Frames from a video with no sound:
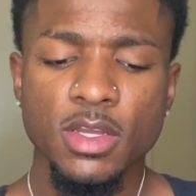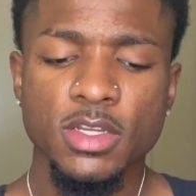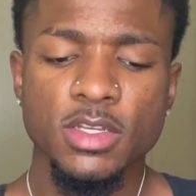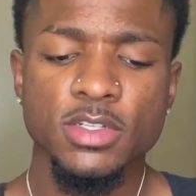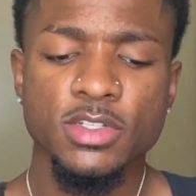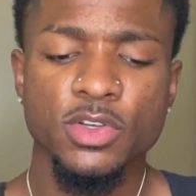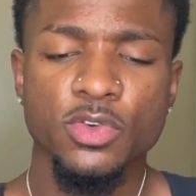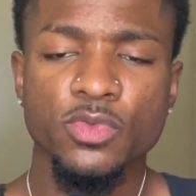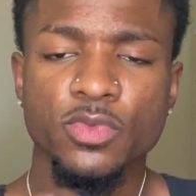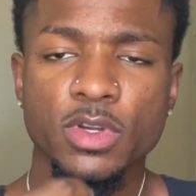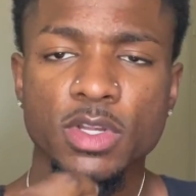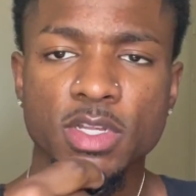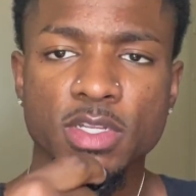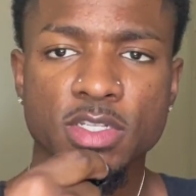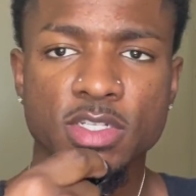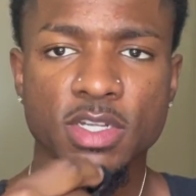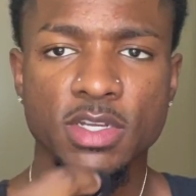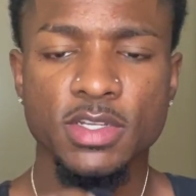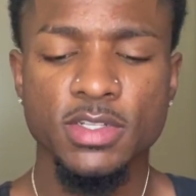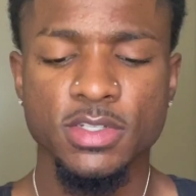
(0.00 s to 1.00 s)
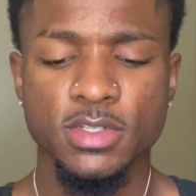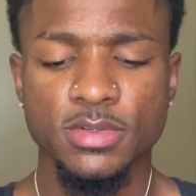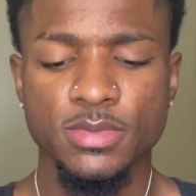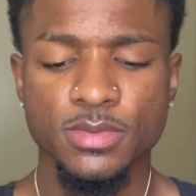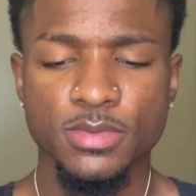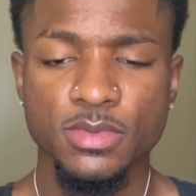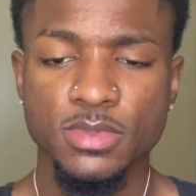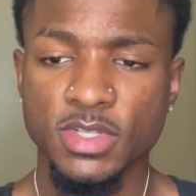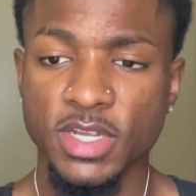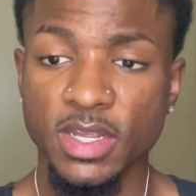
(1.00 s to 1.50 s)
So really just
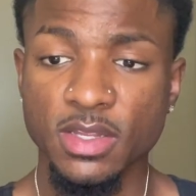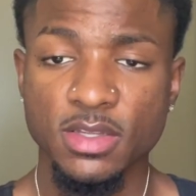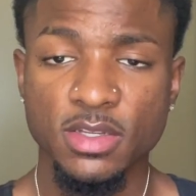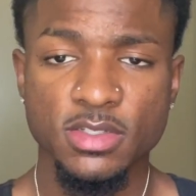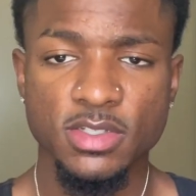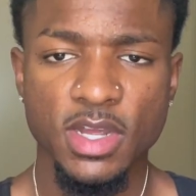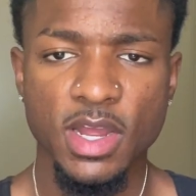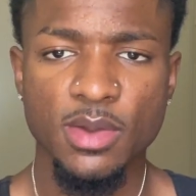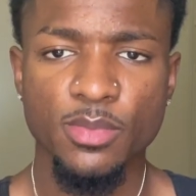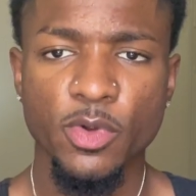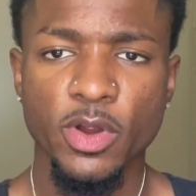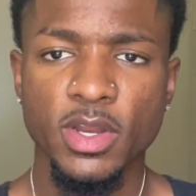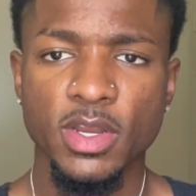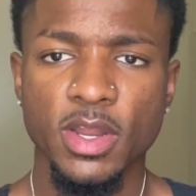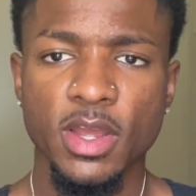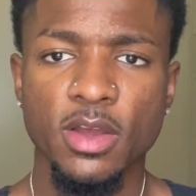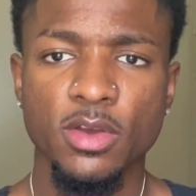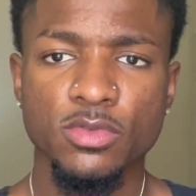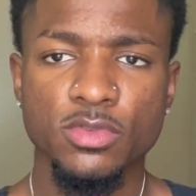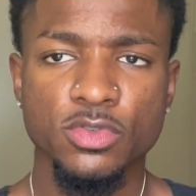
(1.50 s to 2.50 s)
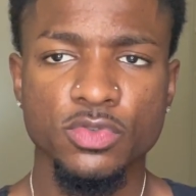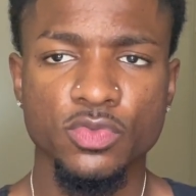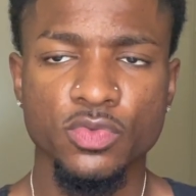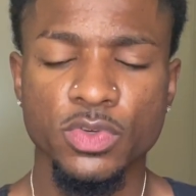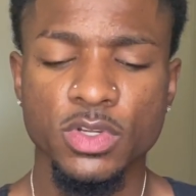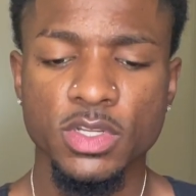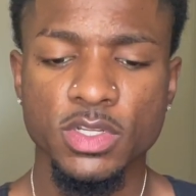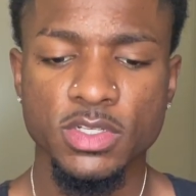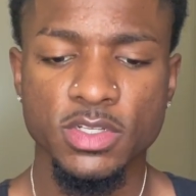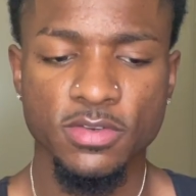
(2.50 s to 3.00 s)
take the time right now to
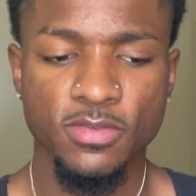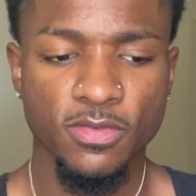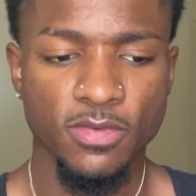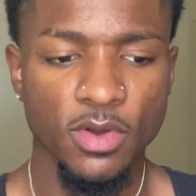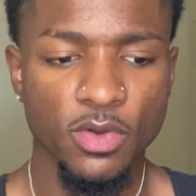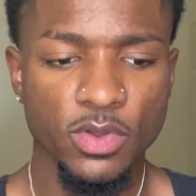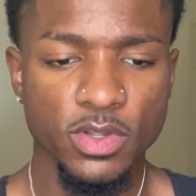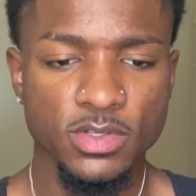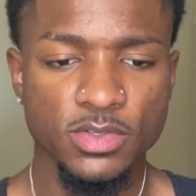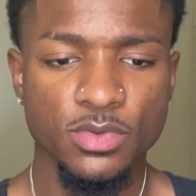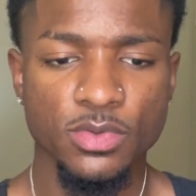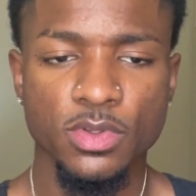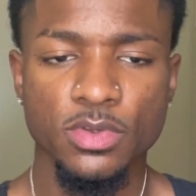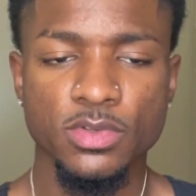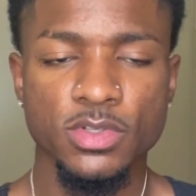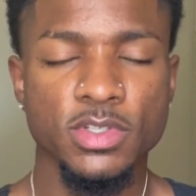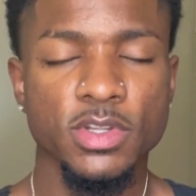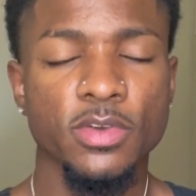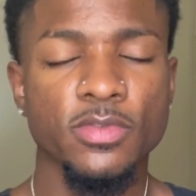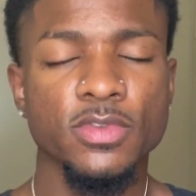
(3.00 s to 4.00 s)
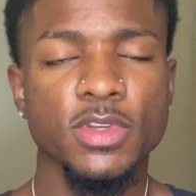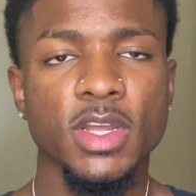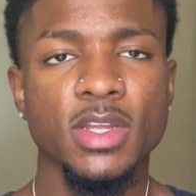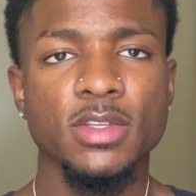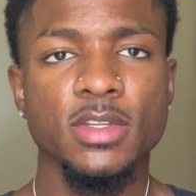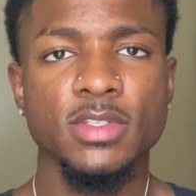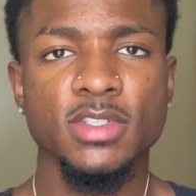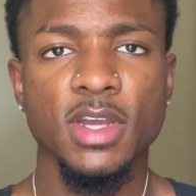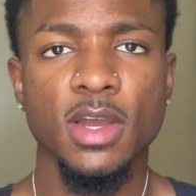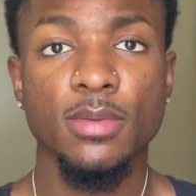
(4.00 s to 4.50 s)
really just focus on yourself.
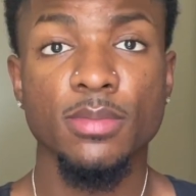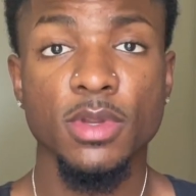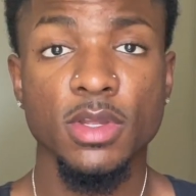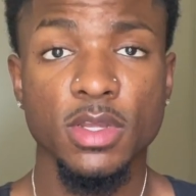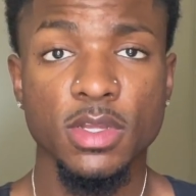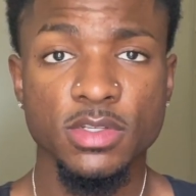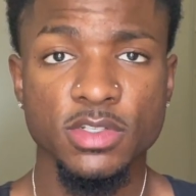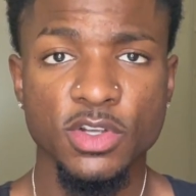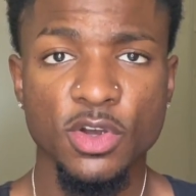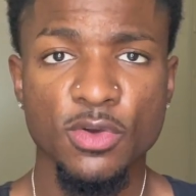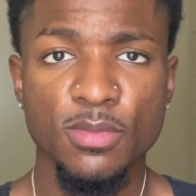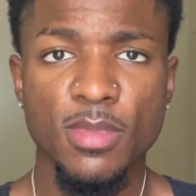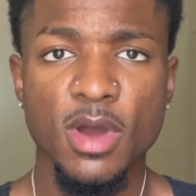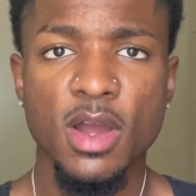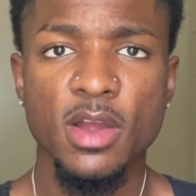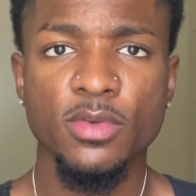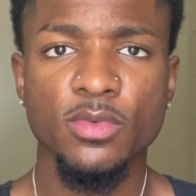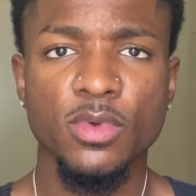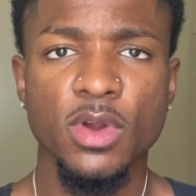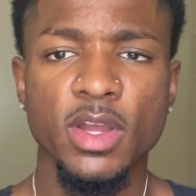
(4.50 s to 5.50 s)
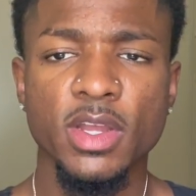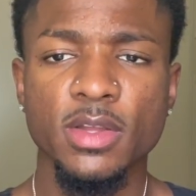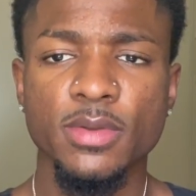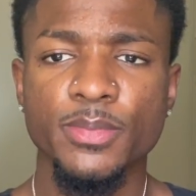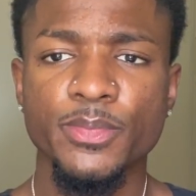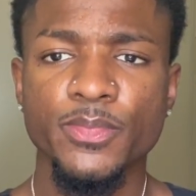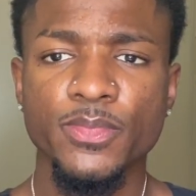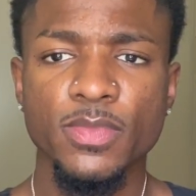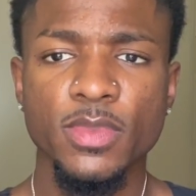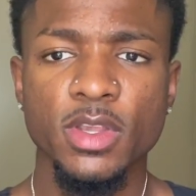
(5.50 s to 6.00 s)
Take the time to get your mind right,
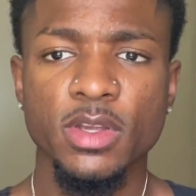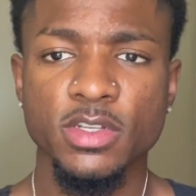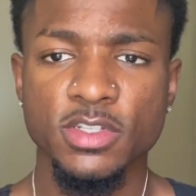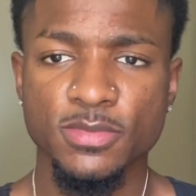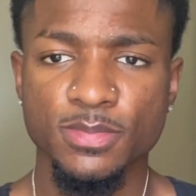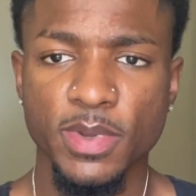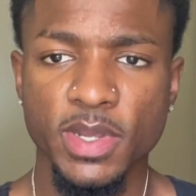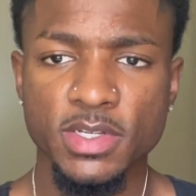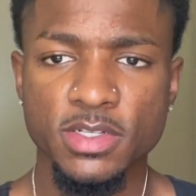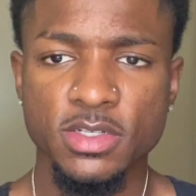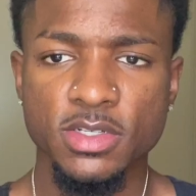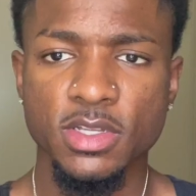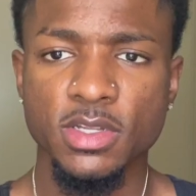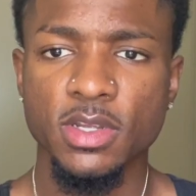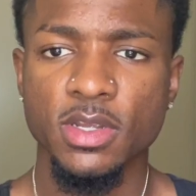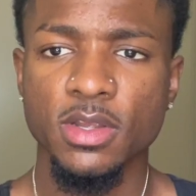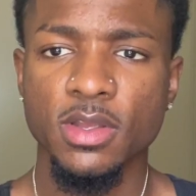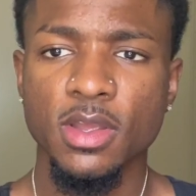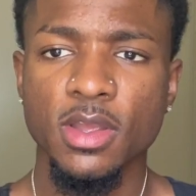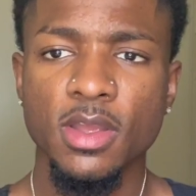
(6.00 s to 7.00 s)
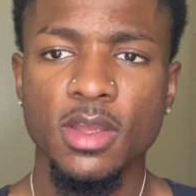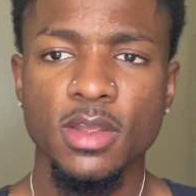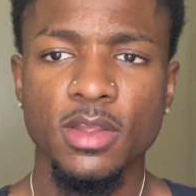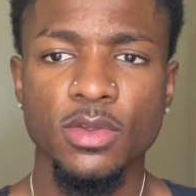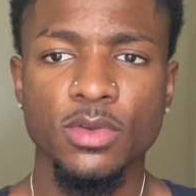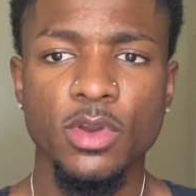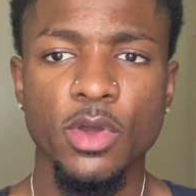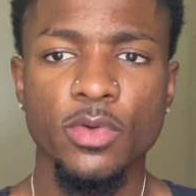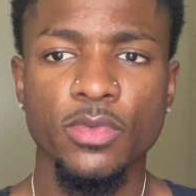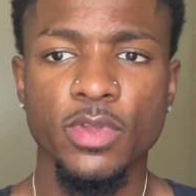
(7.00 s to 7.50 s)
especially,
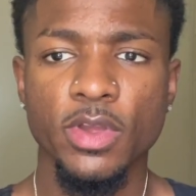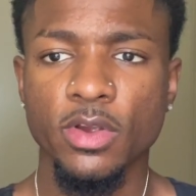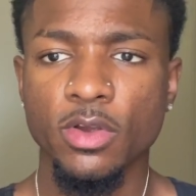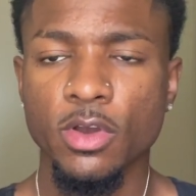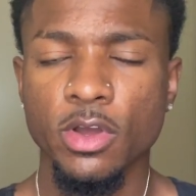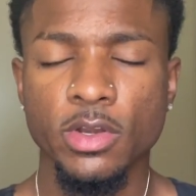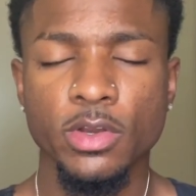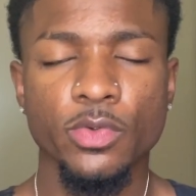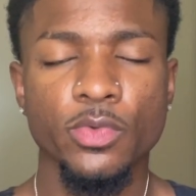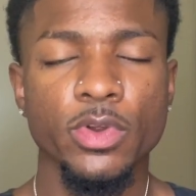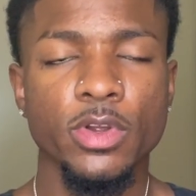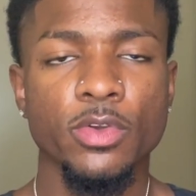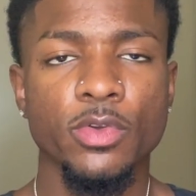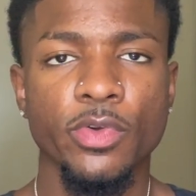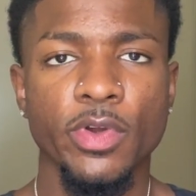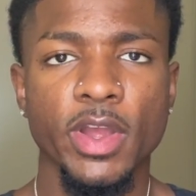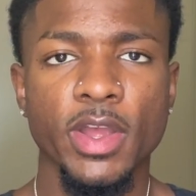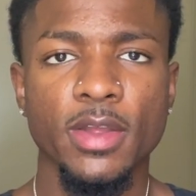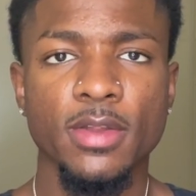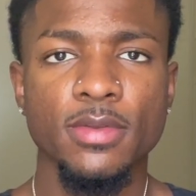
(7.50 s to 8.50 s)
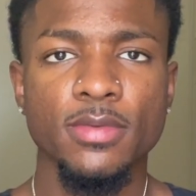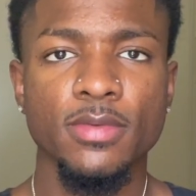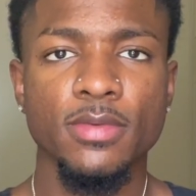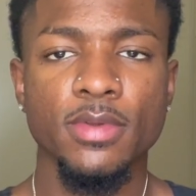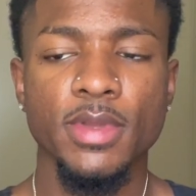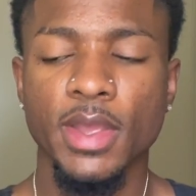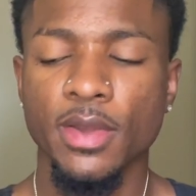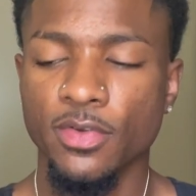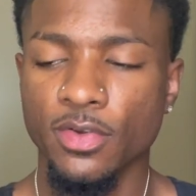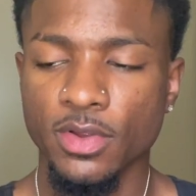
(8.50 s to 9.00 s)
they're going to regret
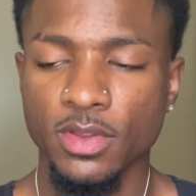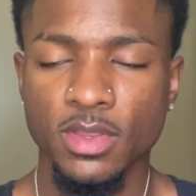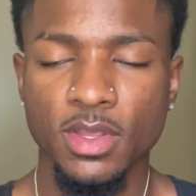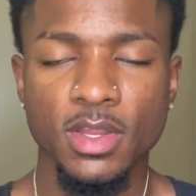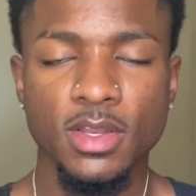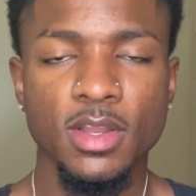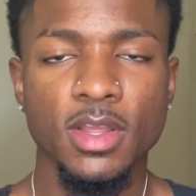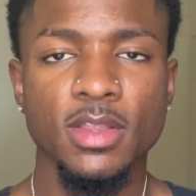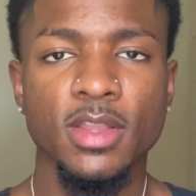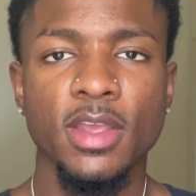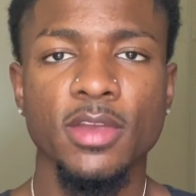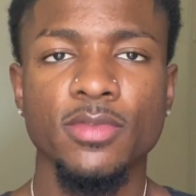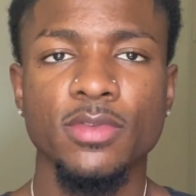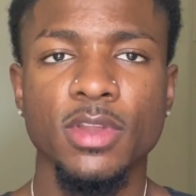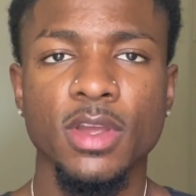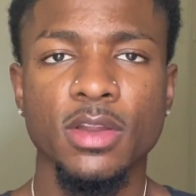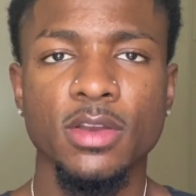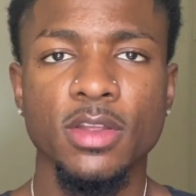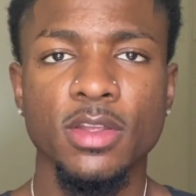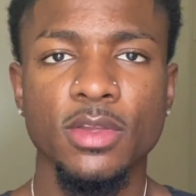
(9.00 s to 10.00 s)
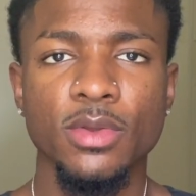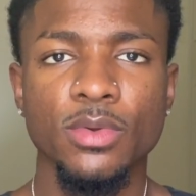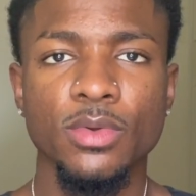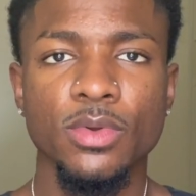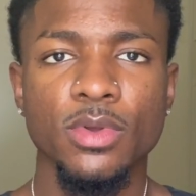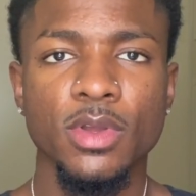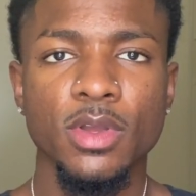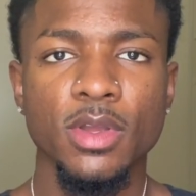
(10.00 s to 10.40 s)
everything that they've done to you,